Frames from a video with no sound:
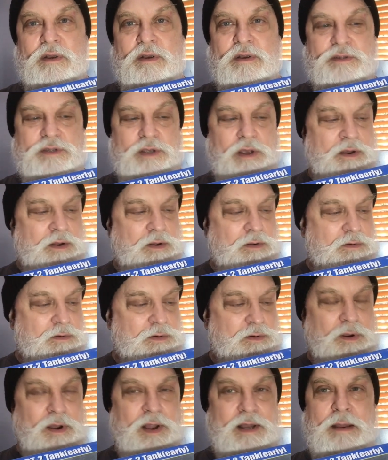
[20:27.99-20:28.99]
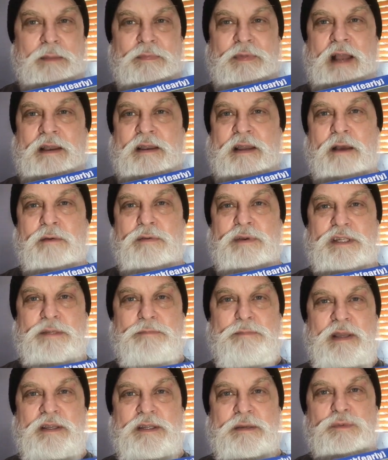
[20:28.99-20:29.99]
So all I did that day was
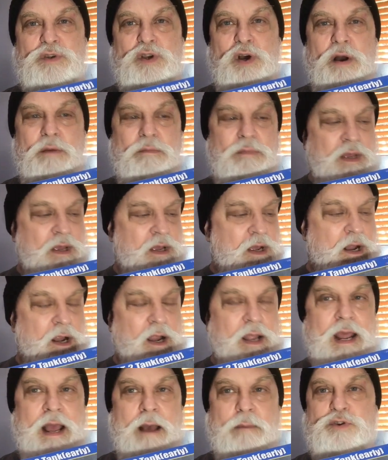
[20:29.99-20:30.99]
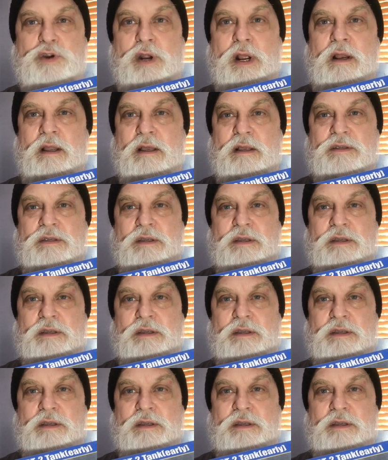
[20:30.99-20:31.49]
spent some time cleaning up track links.